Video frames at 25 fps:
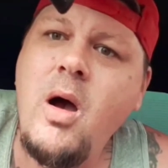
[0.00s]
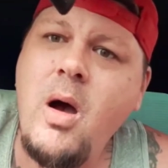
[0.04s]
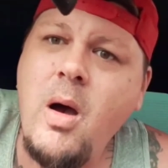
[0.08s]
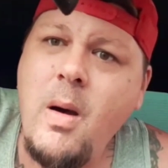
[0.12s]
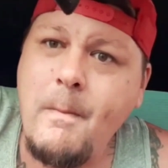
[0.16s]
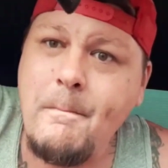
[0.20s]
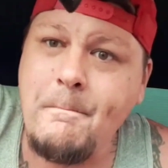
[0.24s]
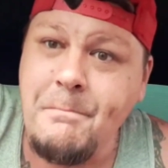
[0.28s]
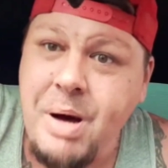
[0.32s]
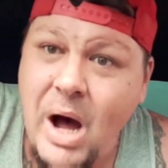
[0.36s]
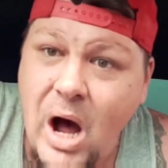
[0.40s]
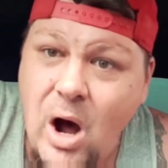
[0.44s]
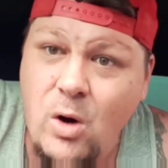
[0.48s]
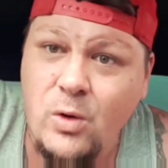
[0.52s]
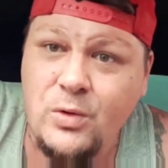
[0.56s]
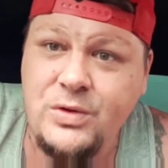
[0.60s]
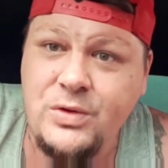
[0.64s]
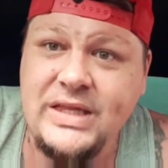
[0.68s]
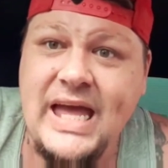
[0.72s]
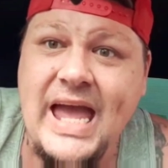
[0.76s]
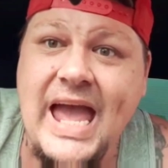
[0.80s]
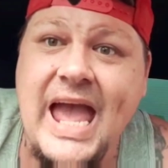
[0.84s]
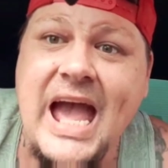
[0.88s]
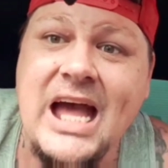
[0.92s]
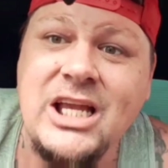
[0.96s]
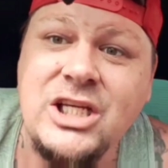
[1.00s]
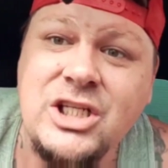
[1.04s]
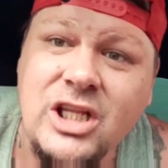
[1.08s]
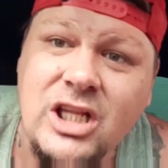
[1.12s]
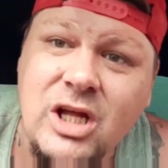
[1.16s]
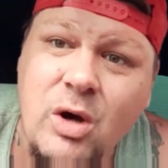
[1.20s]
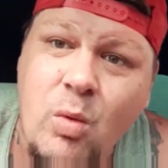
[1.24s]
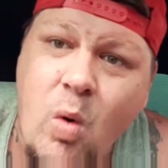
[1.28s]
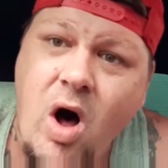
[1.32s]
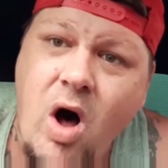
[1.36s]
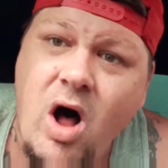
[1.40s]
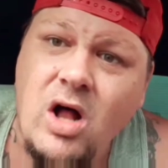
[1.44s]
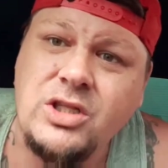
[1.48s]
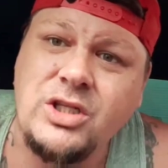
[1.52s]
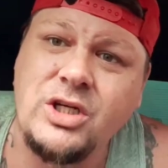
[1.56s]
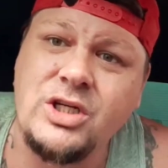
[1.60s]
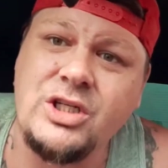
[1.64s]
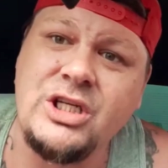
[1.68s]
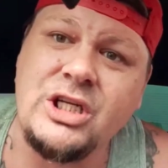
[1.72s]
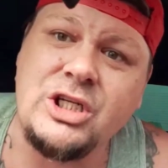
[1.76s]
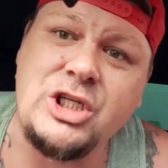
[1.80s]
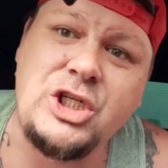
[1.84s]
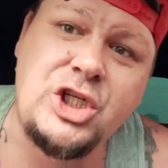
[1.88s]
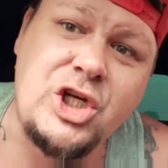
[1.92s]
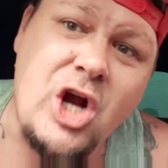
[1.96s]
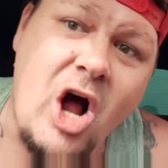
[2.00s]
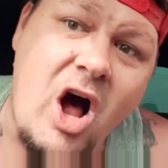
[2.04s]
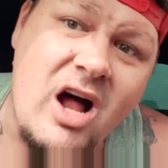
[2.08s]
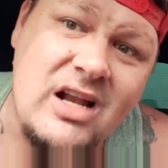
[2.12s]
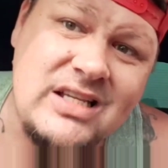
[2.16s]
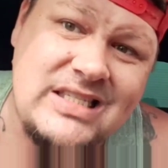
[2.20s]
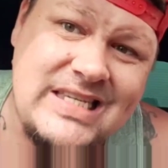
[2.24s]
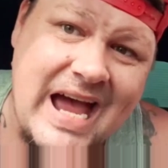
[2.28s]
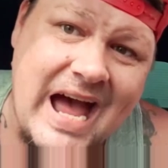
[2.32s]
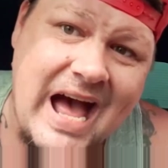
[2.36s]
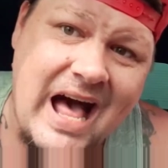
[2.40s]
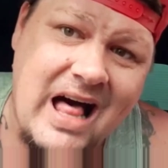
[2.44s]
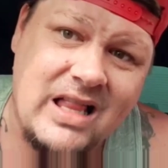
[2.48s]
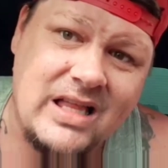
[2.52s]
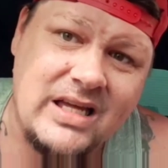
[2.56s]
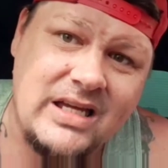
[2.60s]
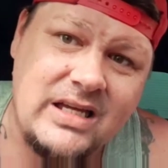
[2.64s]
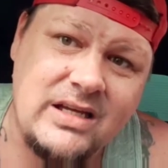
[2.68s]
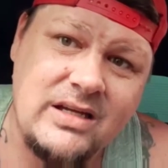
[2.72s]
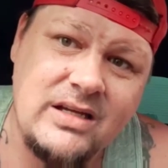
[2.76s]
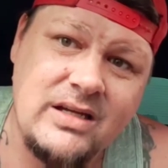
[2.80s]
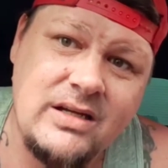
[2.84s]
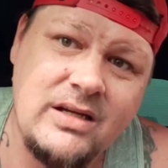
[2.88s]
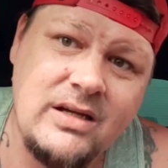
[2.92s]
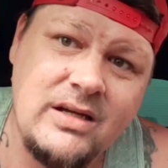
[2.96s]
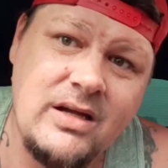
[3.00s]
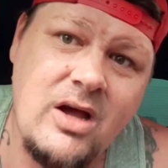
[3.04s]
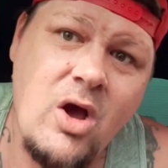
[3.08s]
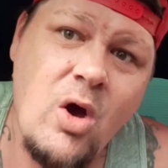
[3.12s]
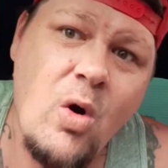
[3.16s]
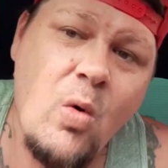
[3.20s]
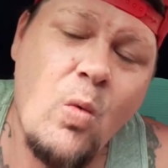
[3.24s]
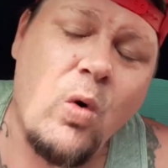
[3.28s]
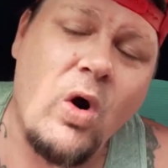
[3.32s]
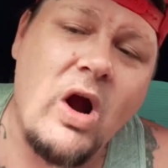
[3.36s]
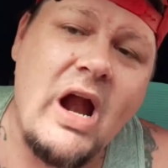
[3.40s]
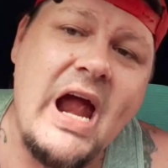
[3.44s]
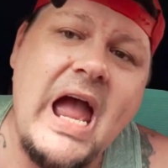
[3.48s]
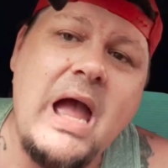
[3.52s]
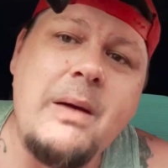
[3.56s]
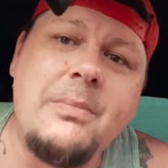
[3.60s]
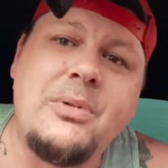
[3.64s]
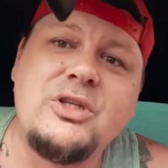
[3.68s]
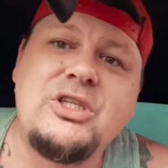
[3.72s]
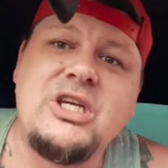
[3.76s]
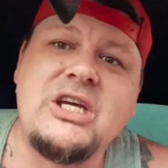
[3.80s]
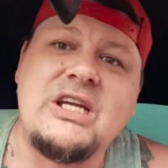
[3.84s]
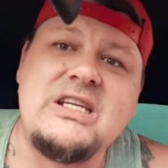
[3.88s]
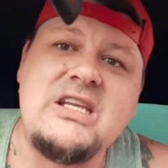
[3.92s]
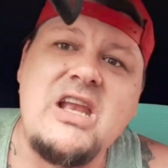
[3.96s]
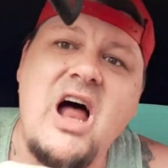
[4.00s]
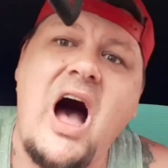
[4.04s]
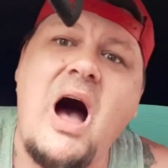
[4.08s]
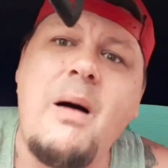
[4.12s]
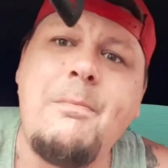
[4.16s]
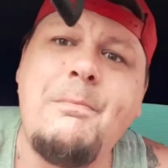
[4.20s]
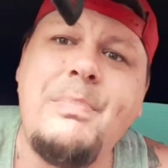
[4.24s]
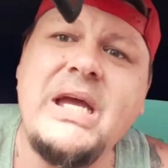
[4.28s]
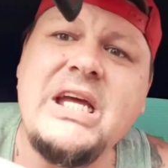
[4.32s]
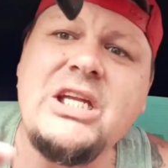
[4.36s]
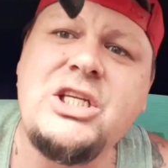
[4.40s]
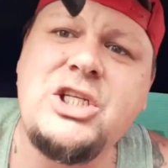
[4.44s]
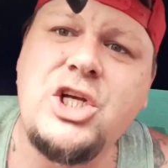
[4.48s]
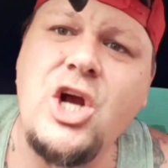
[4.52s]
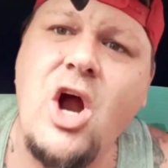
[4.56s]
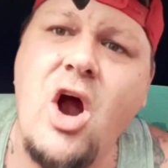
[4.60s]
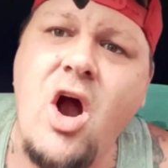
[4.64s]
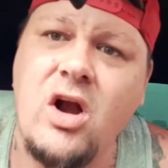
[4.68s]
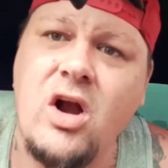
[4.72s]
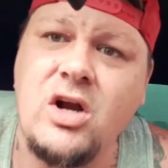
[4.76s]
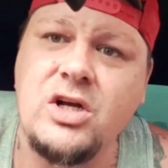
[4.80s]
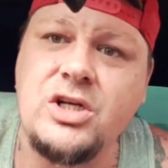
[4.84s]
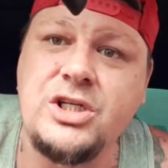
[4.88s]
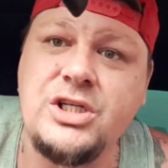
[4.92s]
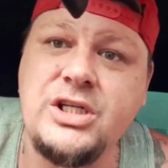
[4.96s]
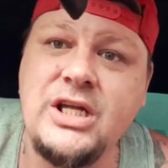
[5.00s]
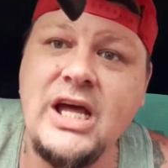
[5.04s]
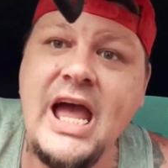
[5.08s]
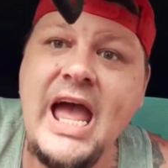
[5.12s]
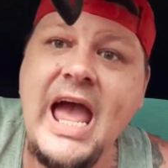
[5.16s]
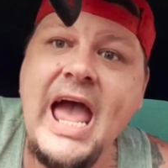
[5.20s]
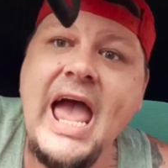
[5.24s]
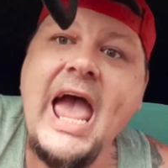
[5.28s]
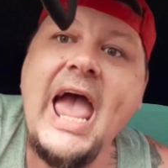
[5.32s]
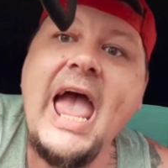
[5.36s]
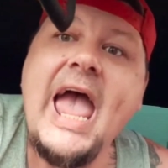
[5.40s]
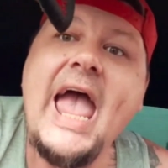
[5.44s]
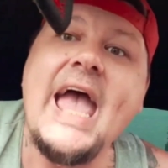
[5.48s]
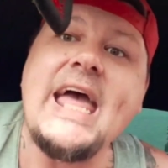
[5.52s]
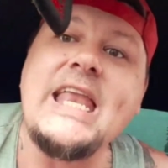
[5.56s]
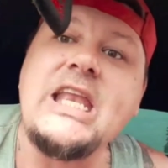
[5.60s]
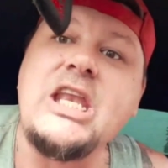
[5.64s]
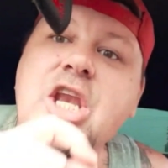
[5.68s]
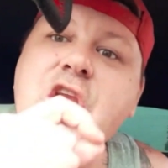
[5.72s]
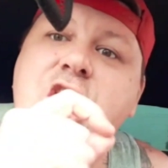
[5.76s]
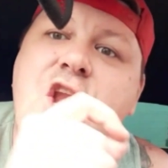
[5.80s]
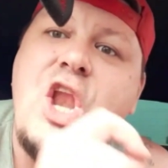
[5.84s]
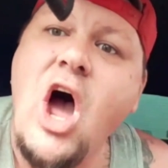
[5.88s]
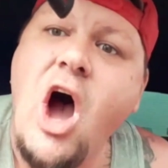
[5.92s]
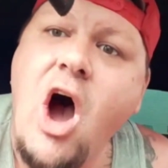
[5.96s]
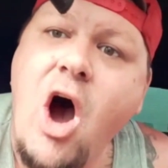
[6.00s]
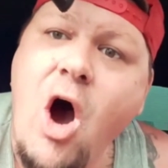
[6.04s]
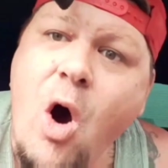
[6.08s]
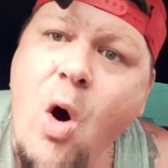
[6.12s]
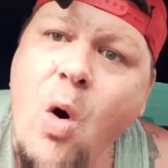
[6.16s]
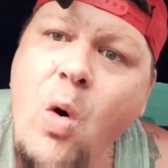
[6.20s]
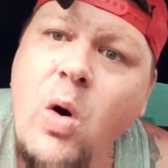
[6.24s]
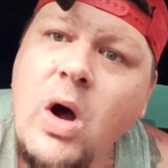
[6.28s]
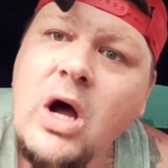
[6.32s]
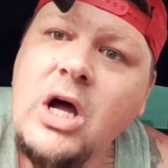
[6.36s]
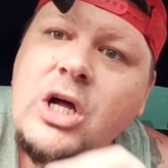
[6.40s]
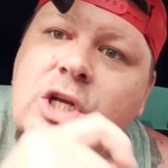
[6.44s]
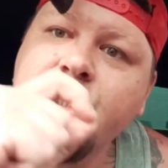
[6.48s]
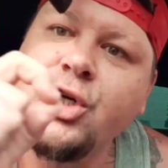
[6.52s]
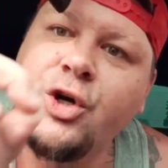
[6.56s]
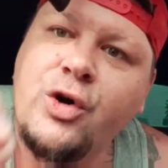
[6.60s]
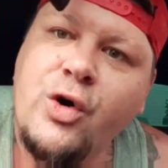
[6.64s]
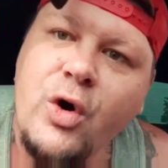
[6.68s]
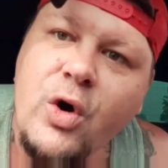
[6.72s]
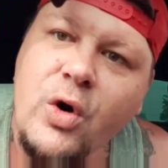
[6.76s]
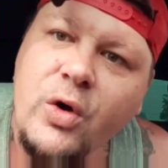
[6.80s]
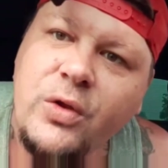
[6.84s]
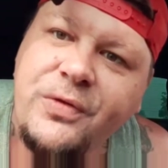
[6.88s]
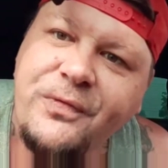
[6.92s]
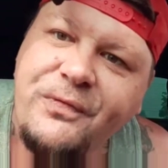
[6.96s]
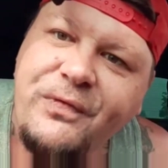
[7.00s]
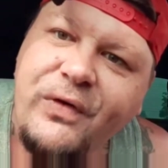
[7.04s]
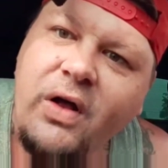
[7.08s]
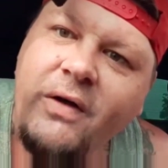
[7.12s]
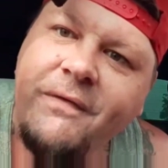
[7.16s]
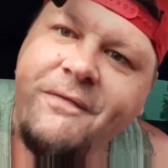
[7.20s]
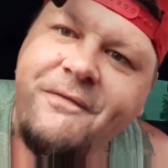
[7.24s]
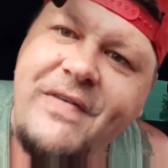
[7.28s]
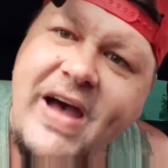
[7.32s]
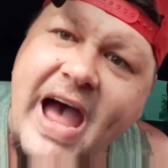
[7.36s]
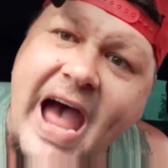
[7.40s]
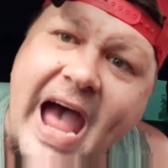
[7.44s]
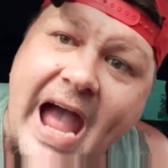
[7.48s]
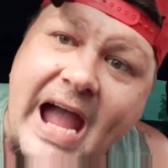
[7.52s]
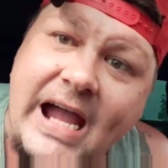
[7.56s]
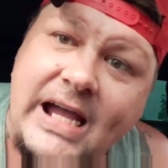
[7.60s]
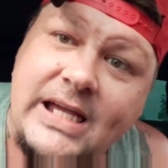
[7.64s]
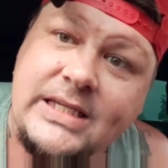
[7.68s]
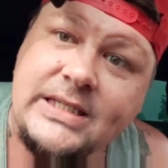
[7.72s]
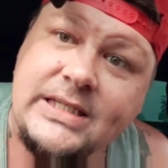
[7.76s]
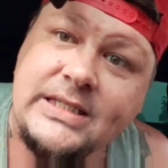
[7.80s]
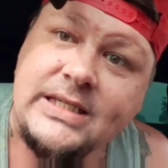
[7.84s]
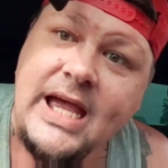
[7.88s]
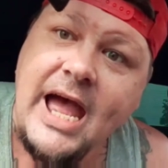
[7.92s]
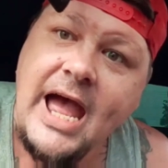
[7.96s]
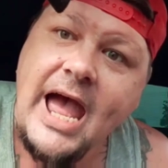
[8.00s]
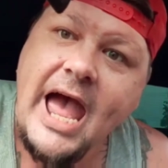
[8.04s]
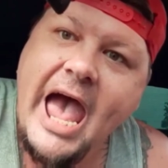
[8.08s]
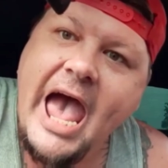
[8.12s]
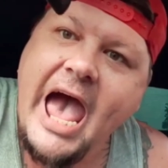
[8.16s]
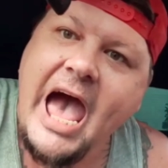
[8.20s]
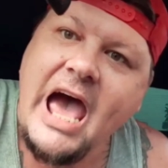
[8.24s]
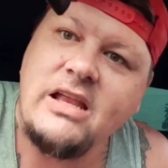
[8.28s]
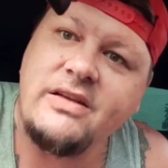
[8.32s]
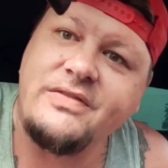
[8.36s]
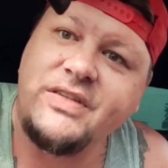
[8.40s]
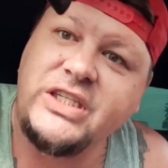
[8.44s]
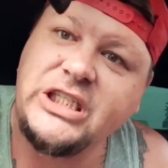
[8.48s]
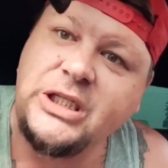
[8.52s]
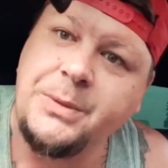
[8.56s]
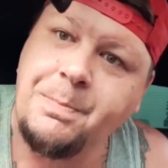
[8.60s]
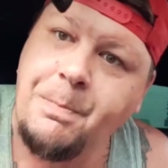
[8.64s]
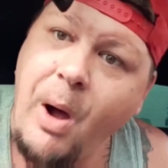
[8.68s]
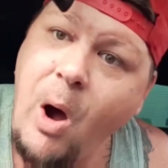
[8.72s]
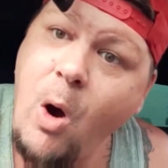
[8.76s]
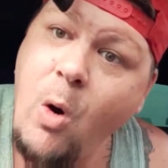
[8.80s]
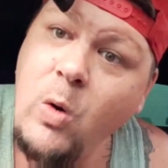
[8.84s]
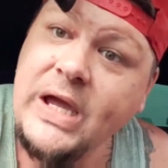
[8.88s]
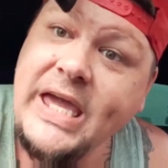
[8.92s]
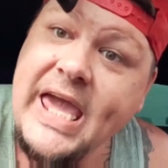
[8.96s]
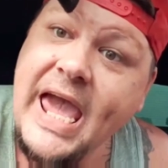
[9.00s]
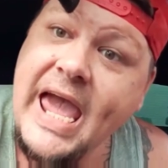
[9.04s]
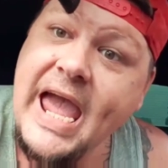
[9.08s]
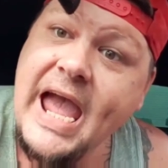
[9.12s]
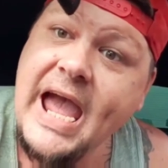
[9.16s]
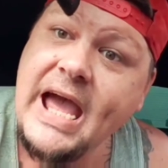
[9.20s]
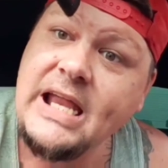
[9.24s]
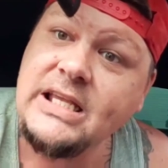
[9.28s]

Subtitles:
both Angela Walters and Sean Talley were able to not be charged, and no truthful facts out of Spokane